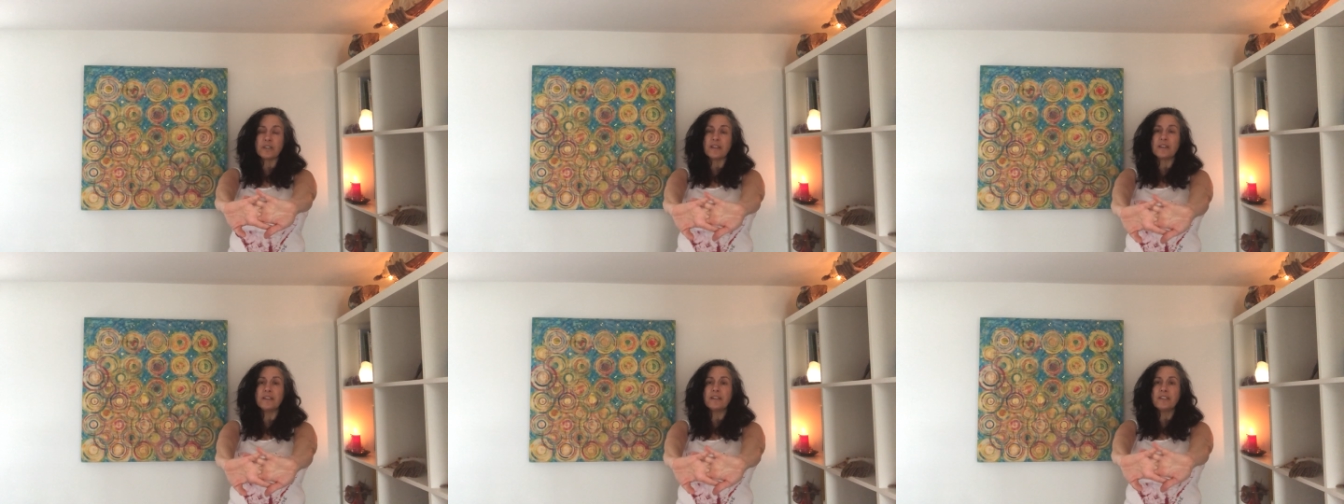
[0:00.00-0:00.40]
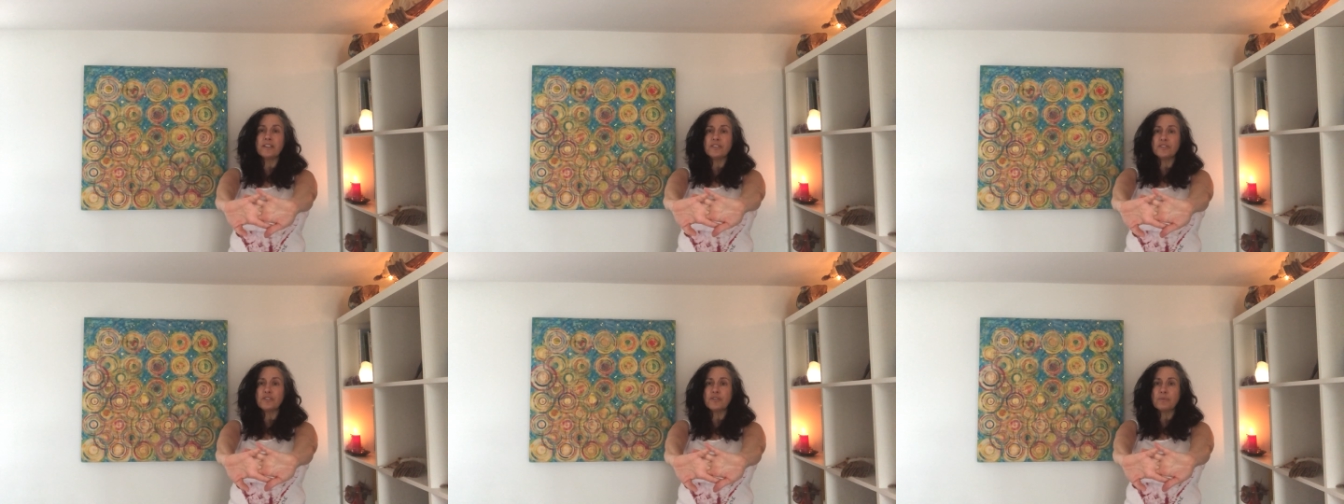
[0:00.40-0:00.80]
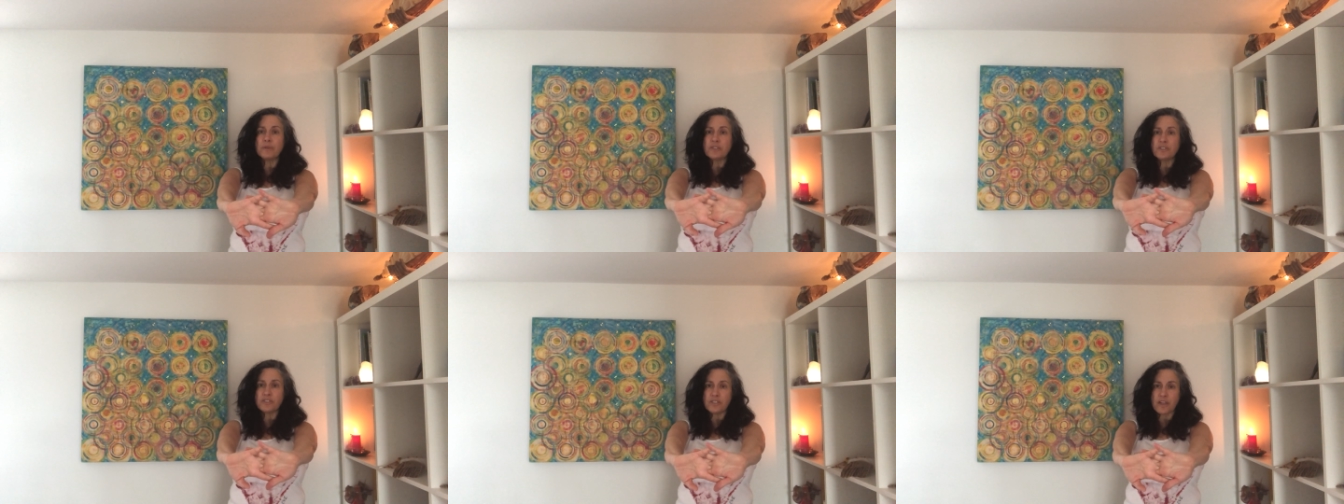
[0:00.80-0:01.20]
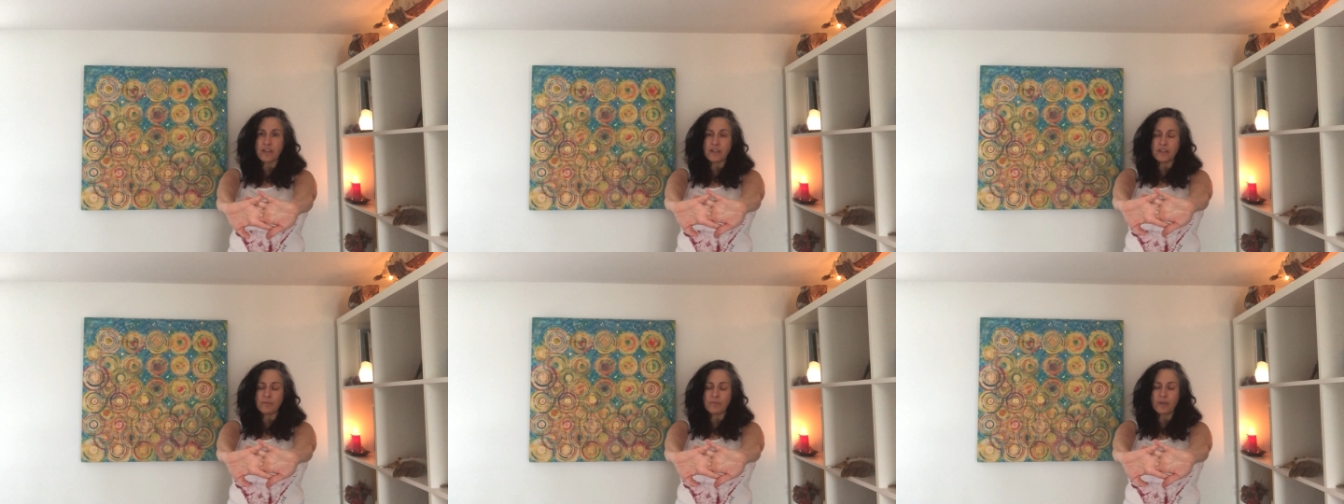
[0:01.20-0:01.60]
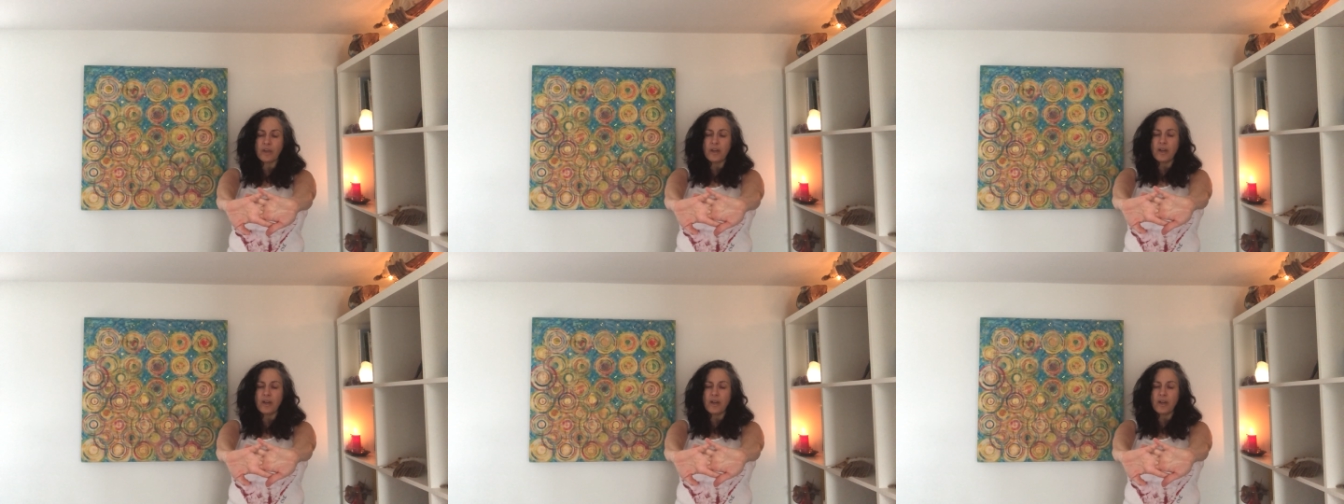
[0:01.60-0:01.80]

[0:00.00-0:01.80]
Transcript: a little too much time